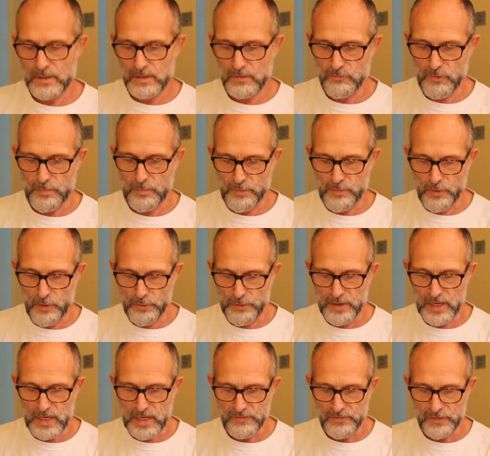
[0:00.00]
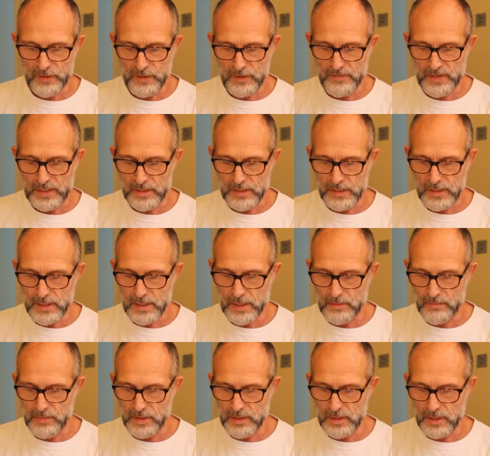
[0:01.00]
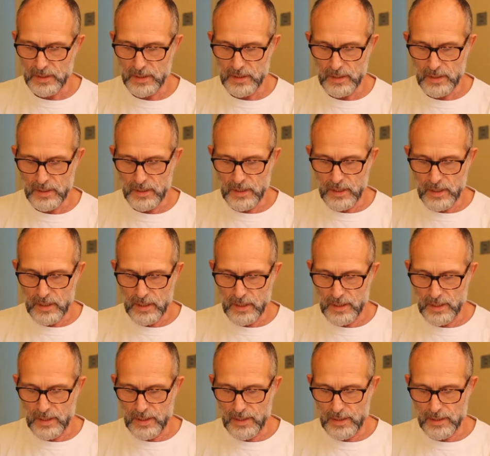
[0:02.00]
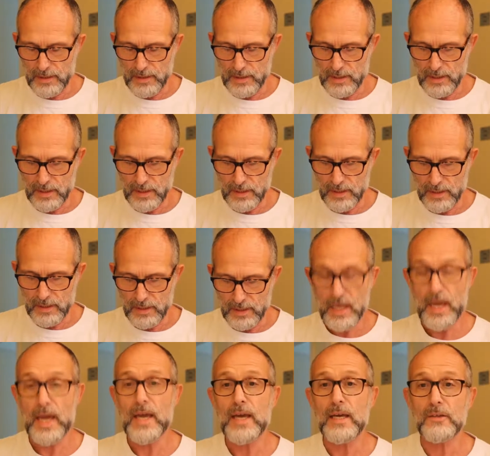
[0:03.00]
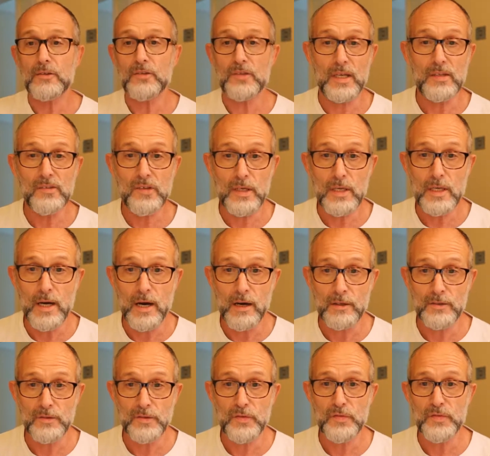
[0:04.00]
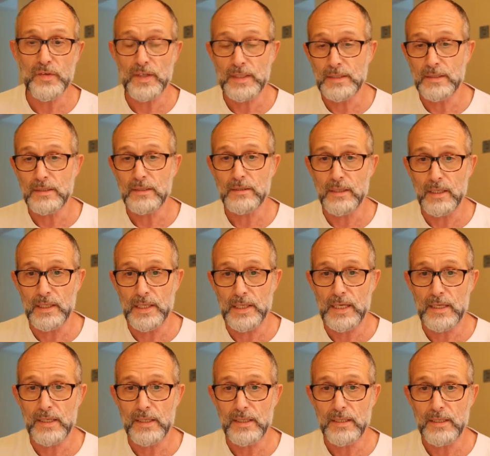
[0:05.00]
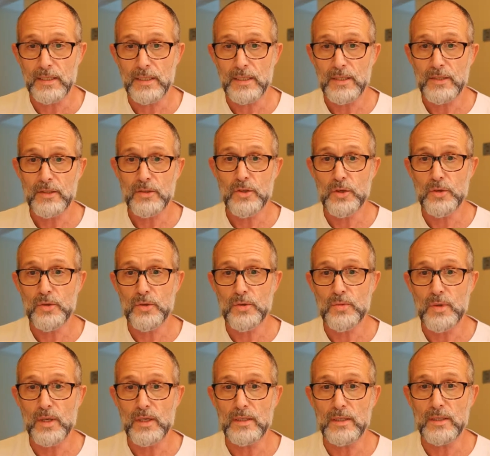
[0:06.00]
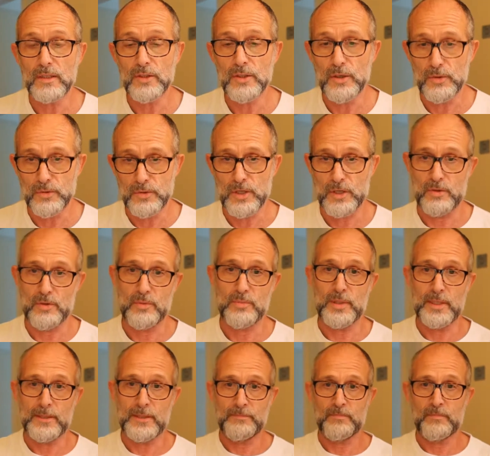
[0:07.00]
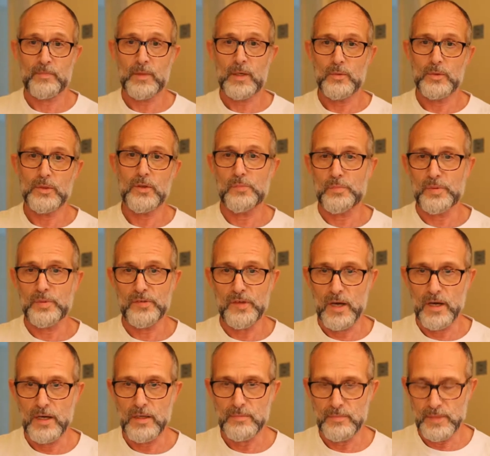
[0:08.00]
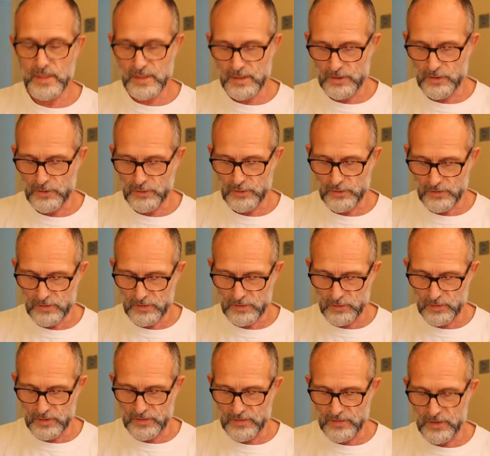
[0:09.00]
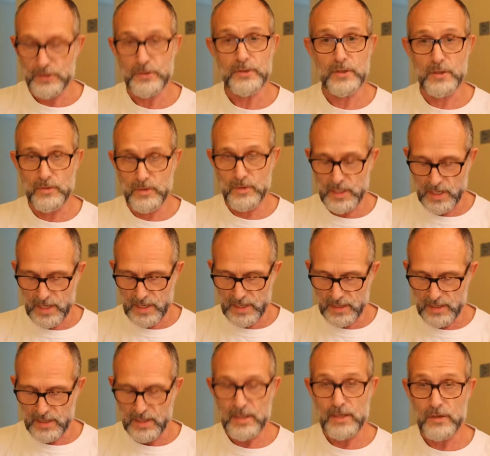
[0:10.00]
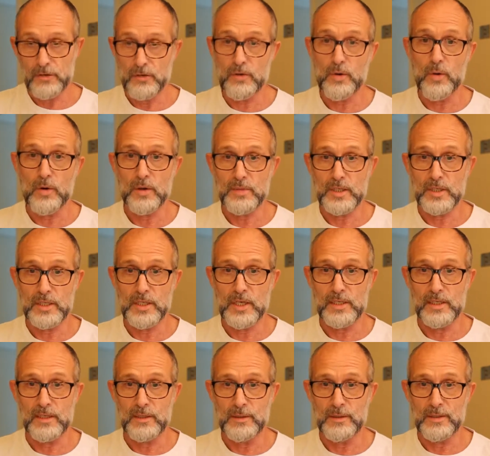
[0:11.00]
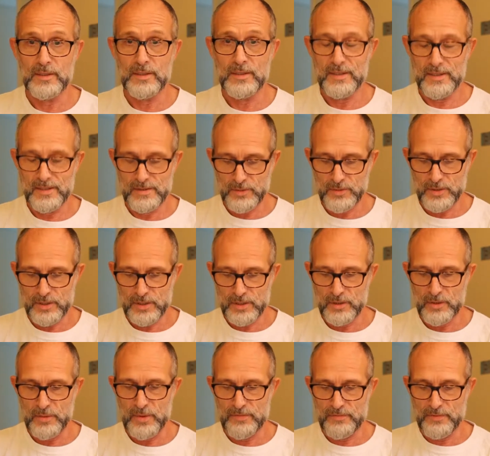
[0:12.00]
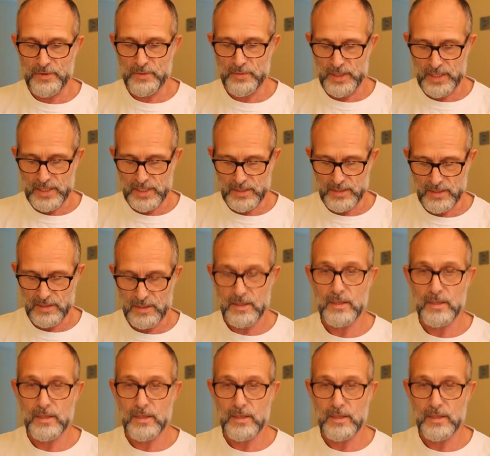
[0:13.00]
Rip roaring evening of entertainment, and Kerr says he can't find the link to YouTube, which is bizarre because all you've got to do, Kerr, is go on my channel, which you do every week.